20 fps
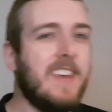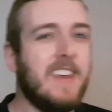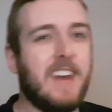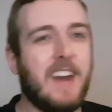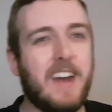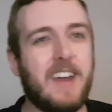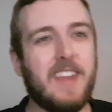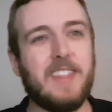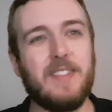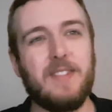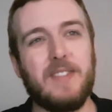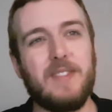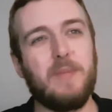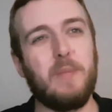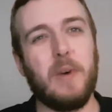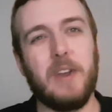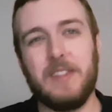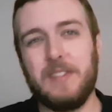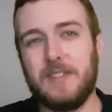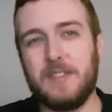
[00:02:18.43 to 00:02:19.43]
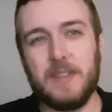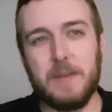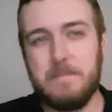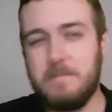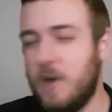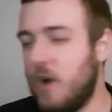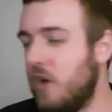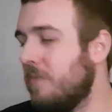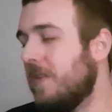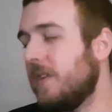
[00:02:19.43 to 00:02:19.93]
The
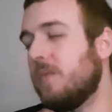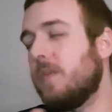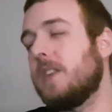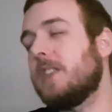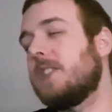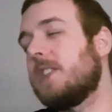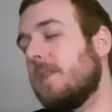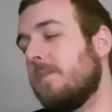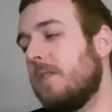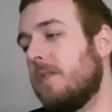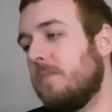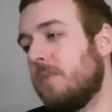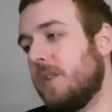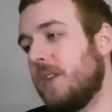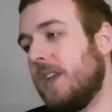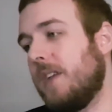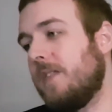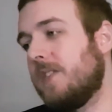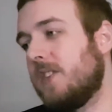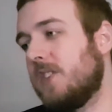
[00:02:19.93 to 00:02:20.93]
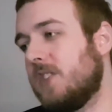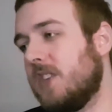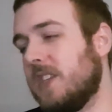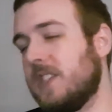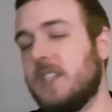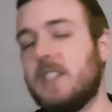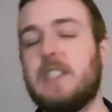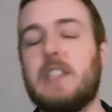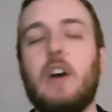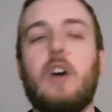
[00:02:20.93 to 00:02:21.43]
moment when someone believes in
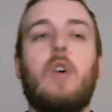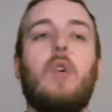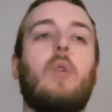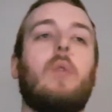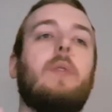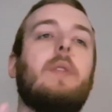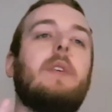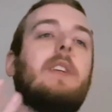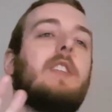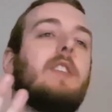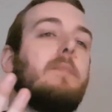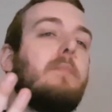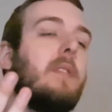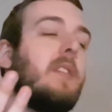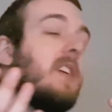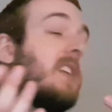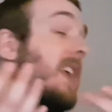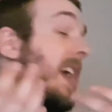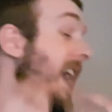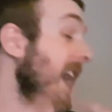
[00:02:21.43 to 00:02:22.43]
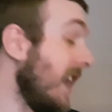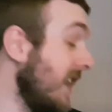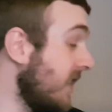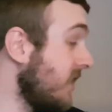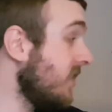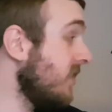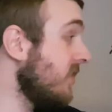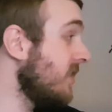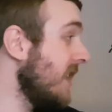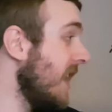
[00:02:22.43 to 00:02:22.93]
Jesus, the Holy Spirit
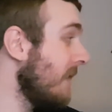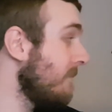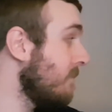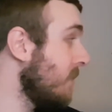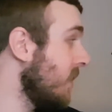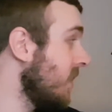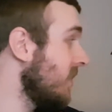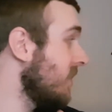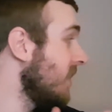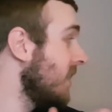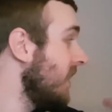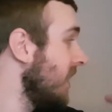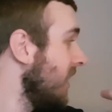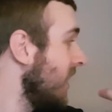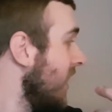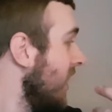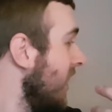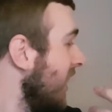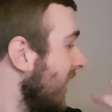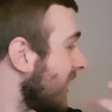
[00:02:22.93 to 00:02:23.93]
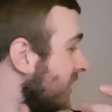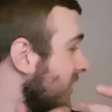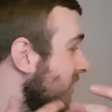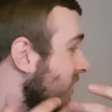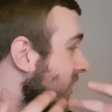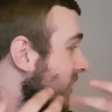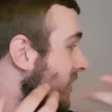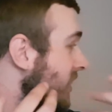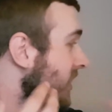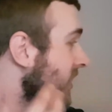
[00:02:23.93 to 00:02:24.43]
enters that person and
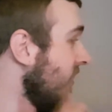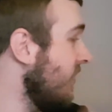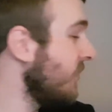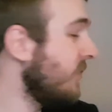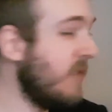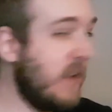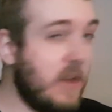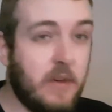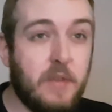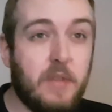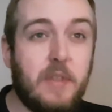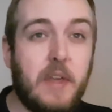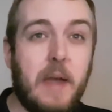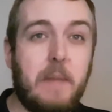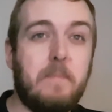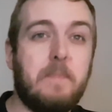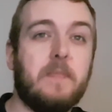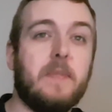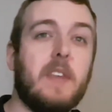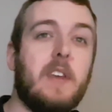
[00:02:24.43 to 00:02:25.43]
starts to fill them.